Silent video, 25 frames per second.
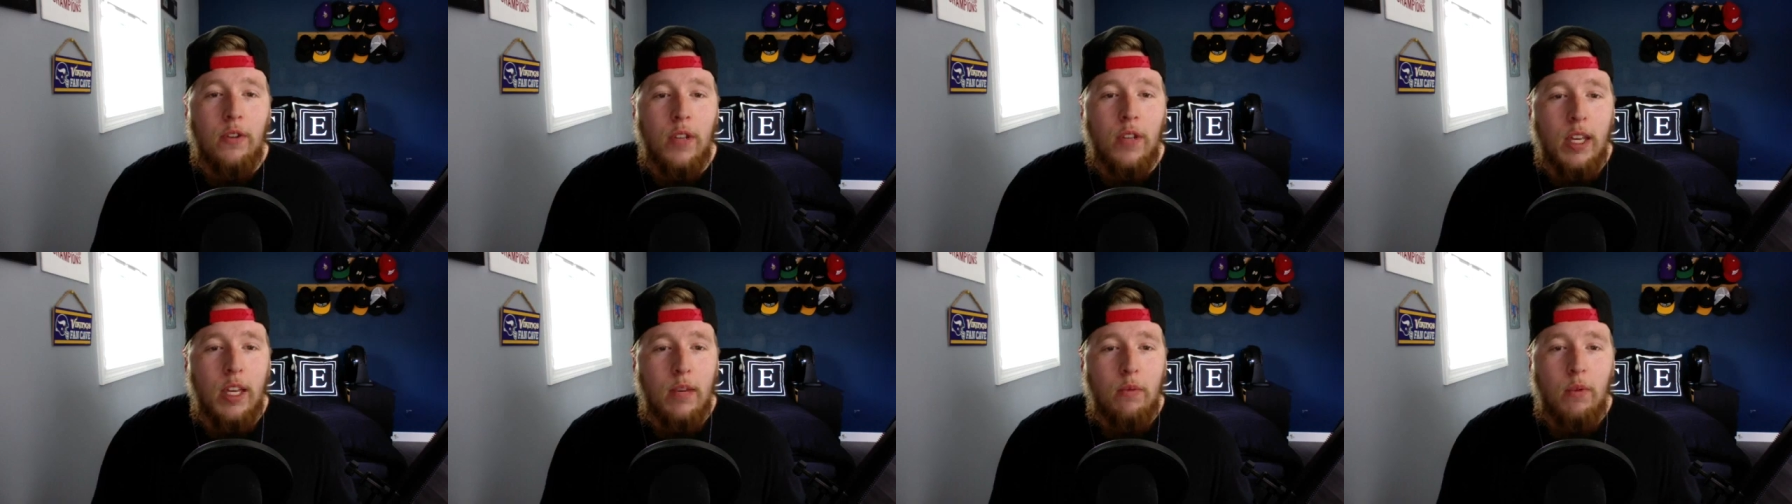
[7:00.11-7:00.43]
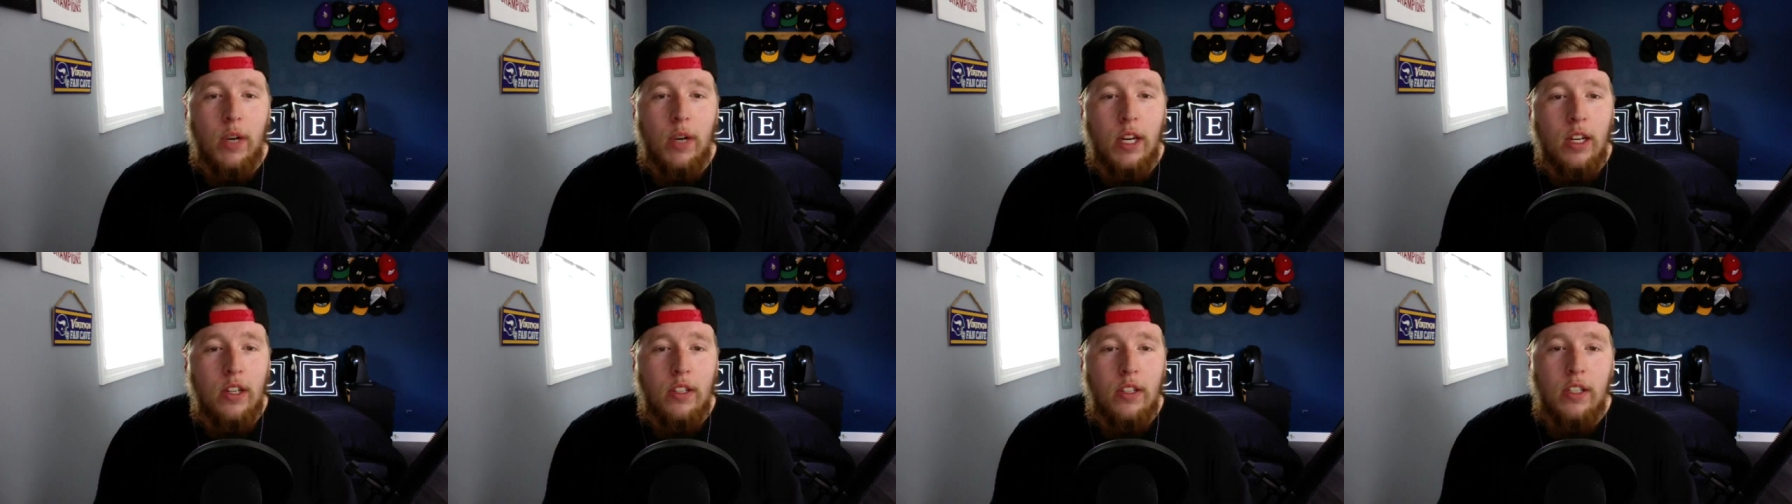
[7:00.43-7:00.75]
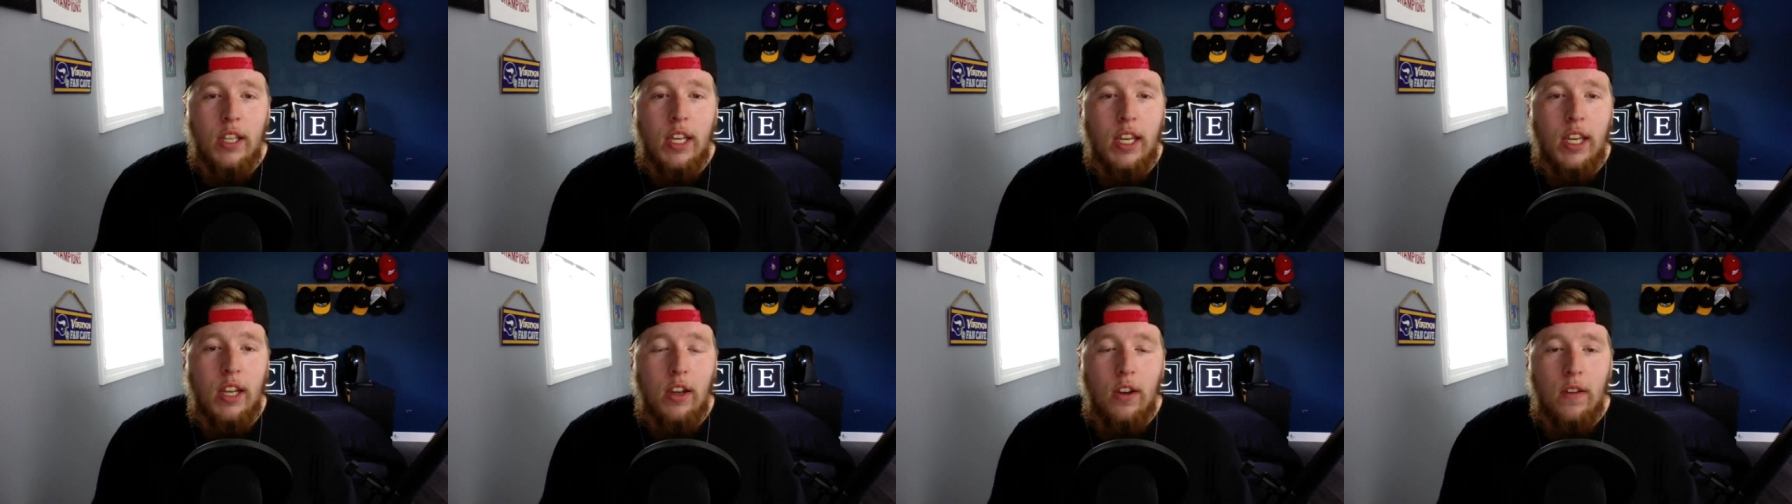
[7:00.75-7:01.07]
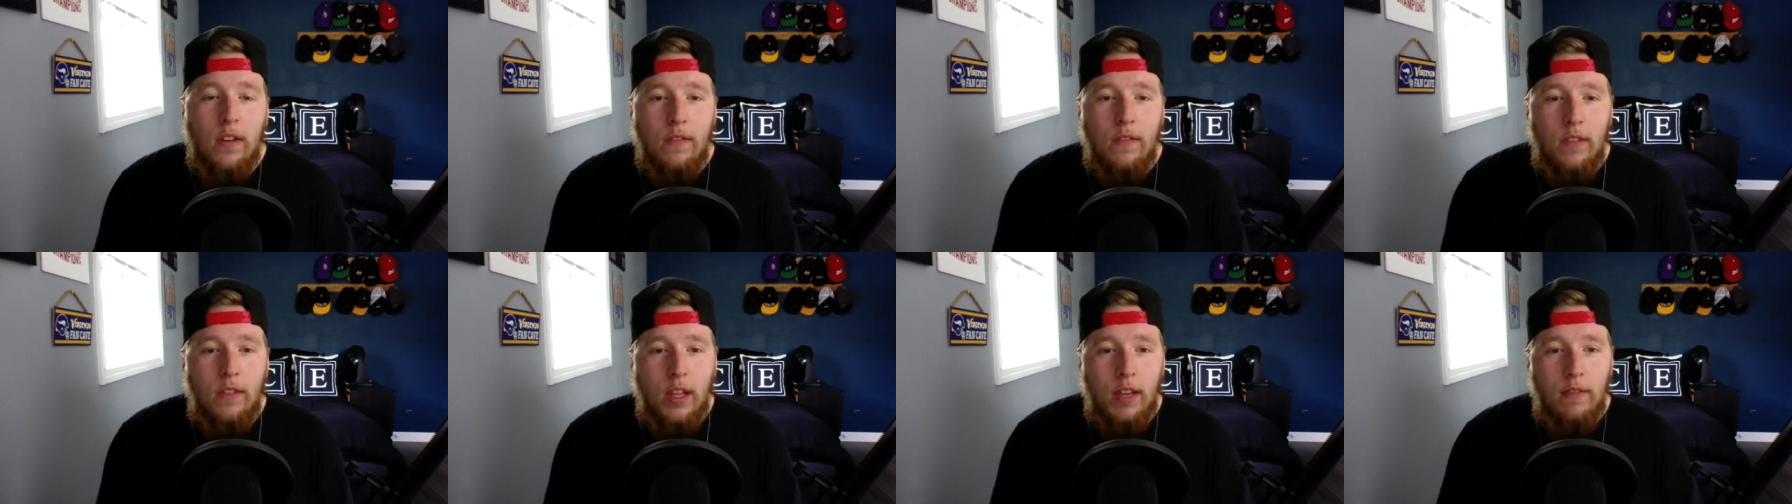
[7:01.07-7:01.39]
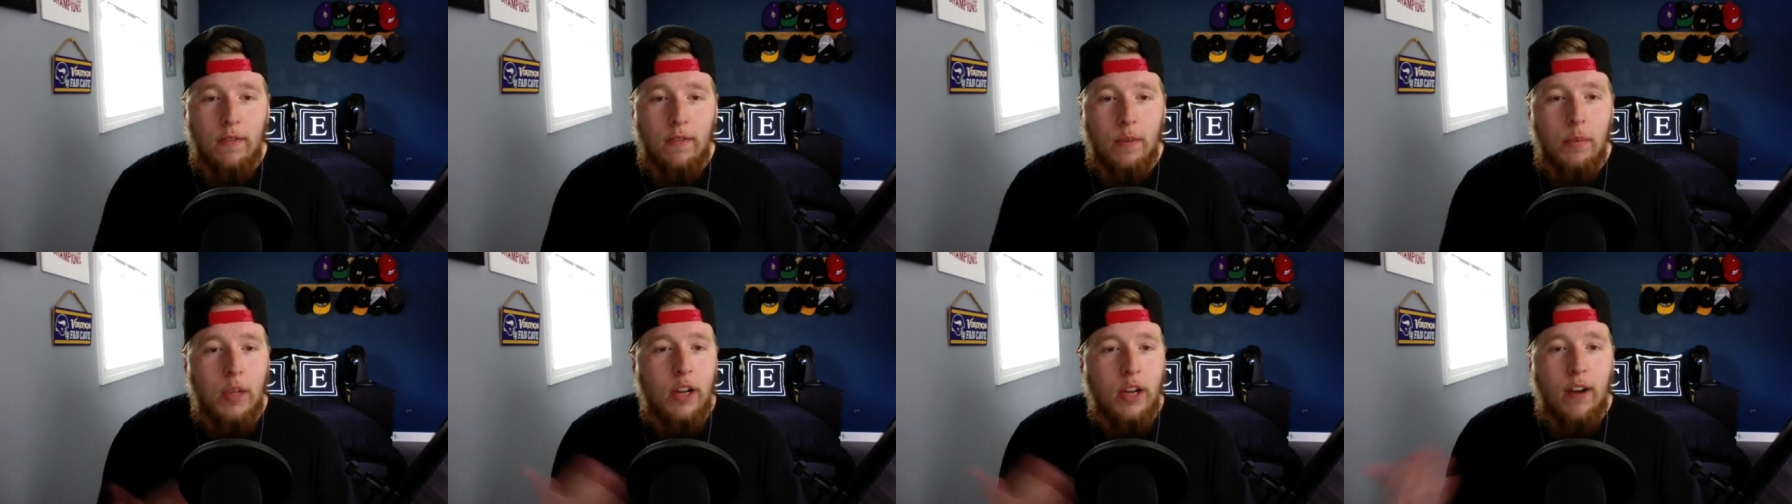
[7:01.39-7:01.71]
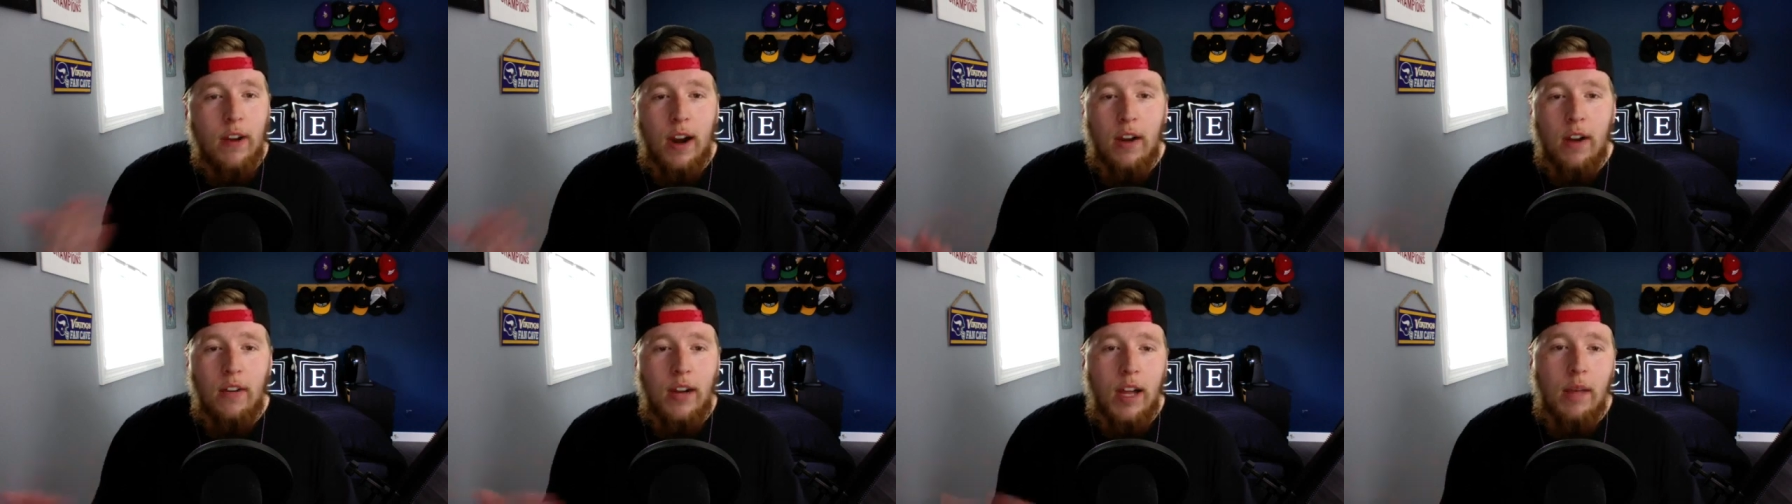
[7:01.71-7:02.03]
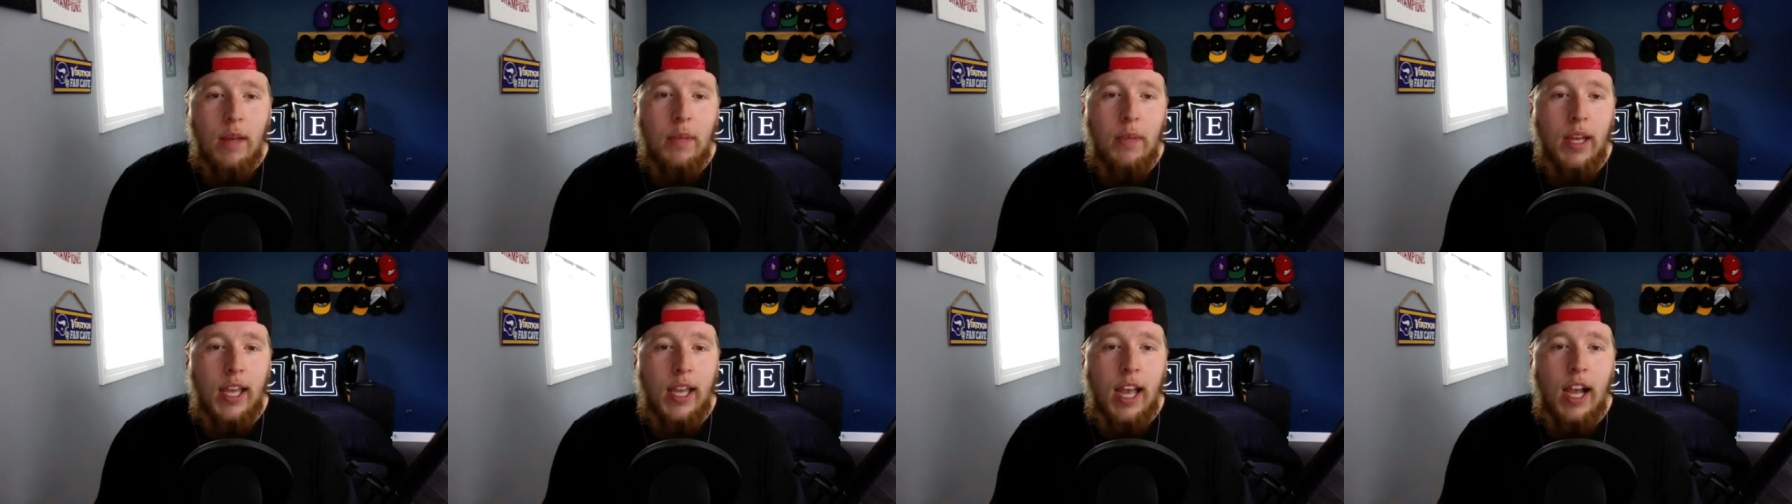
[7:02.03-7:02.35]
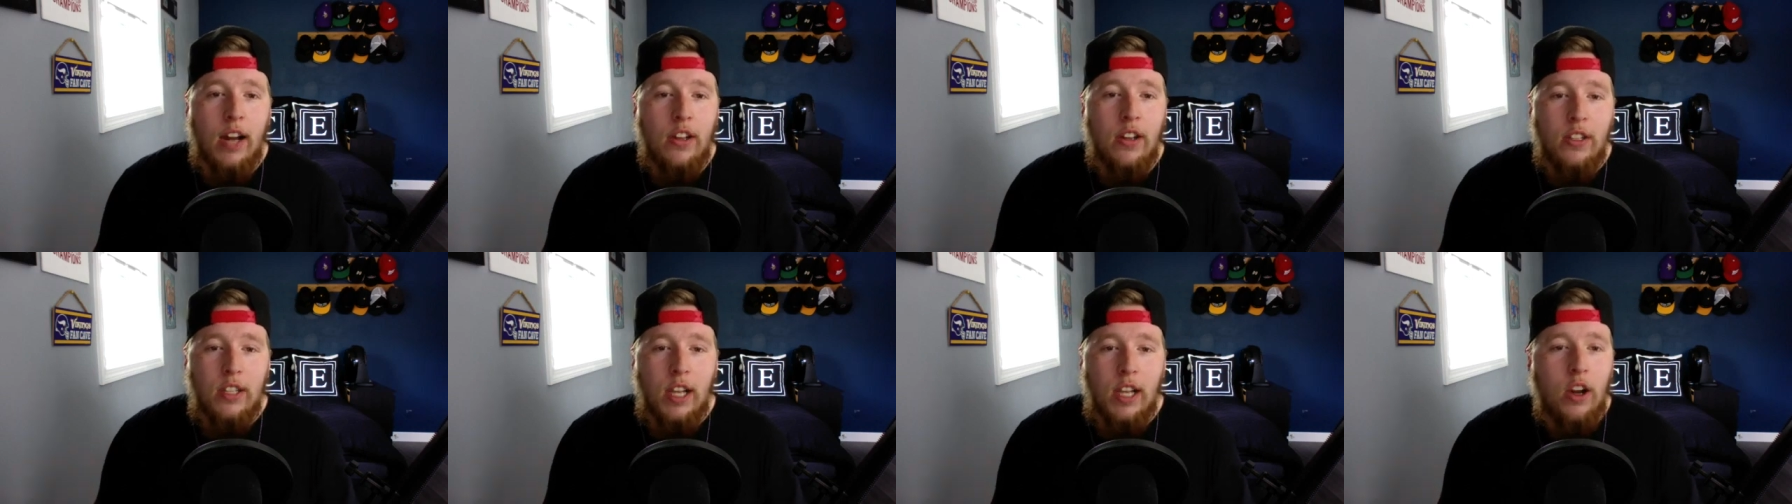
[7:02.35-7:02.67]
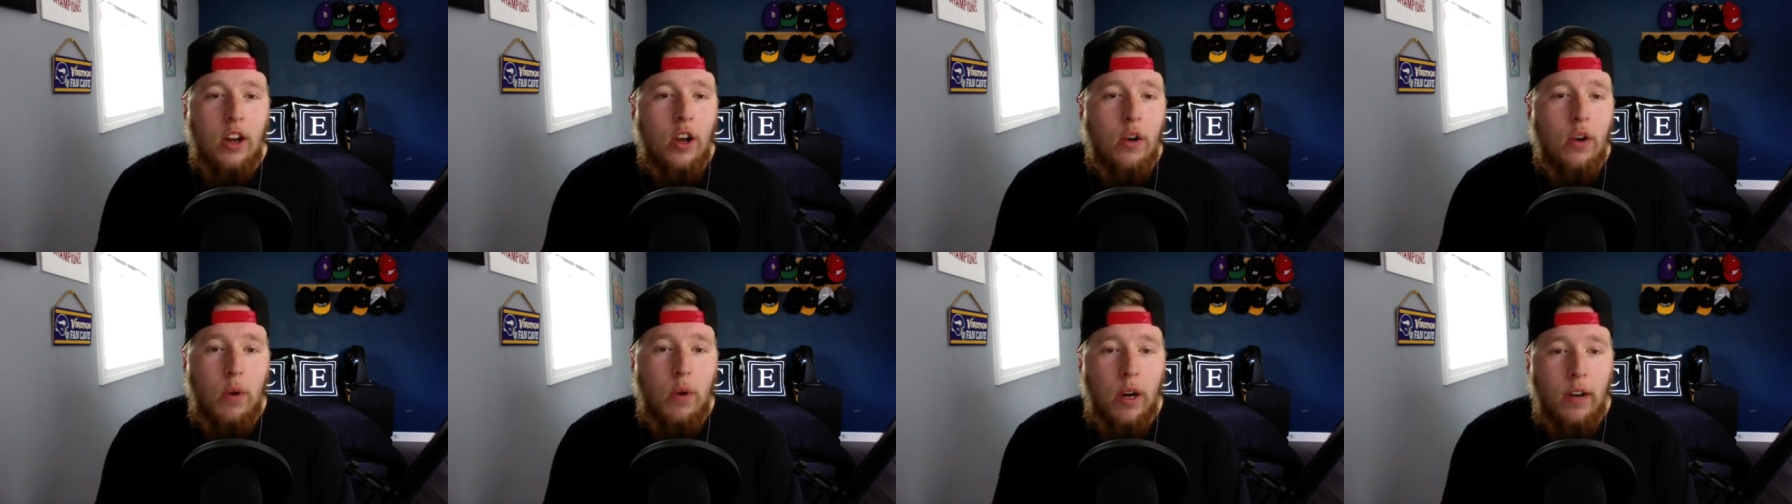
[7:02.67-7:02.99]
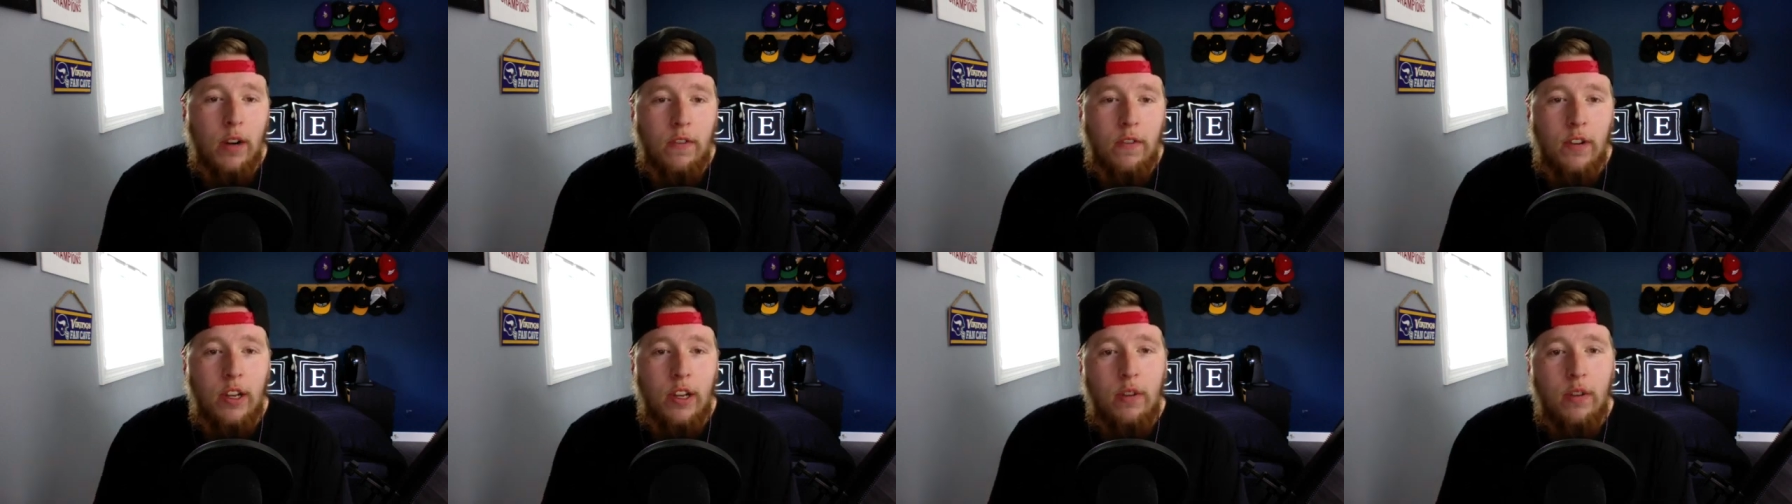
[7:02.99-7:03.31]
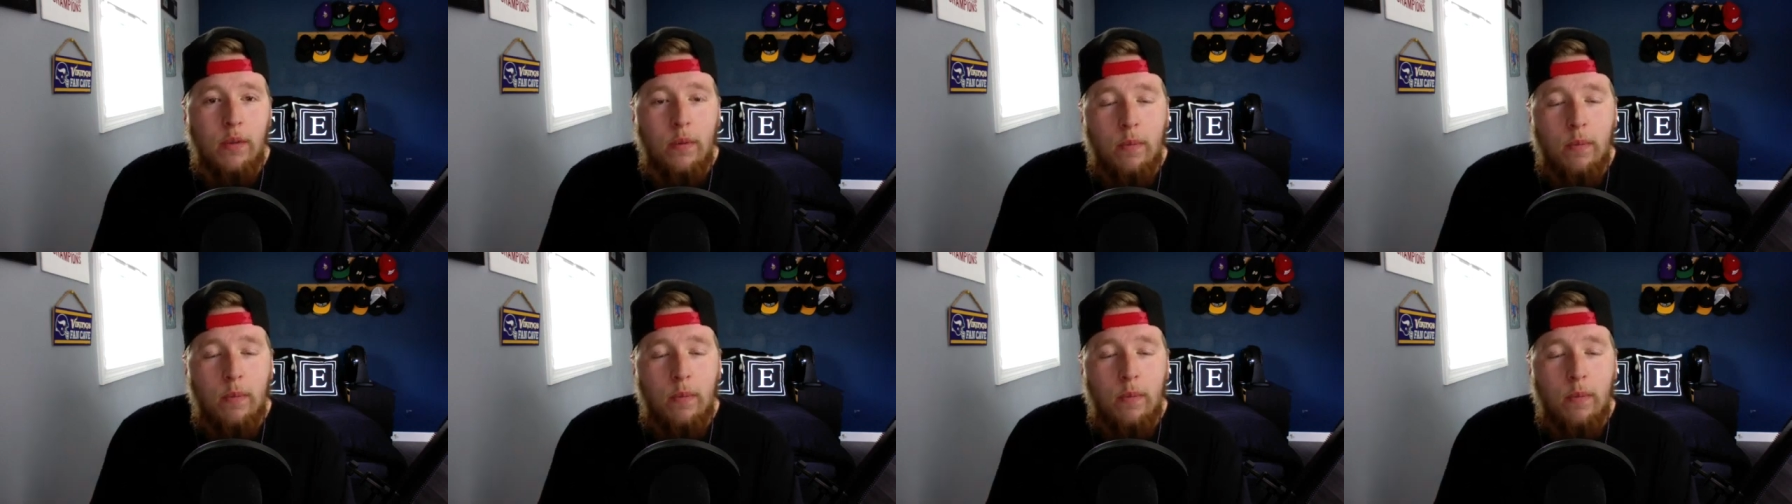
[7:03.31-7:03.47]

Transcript: Like where does like from the ground up like how does that all work for you?